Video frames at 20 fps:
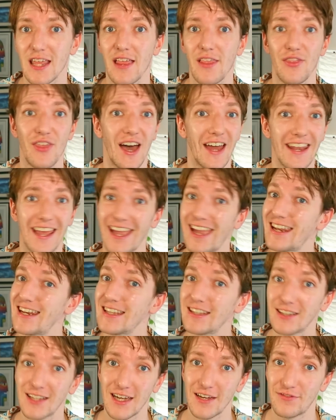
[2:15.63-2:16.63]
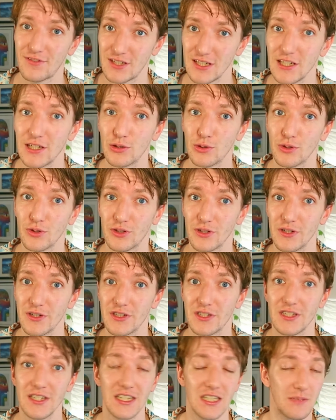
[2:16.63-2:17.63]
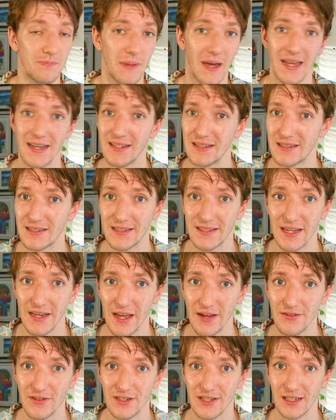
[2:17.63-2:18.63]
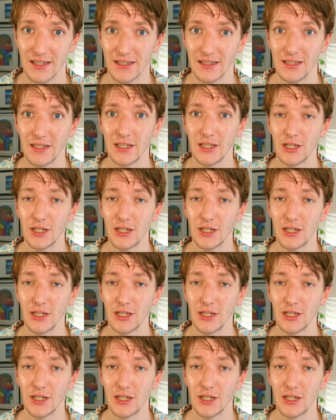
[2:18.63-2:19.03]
than any left degrowthers they spend denouncing,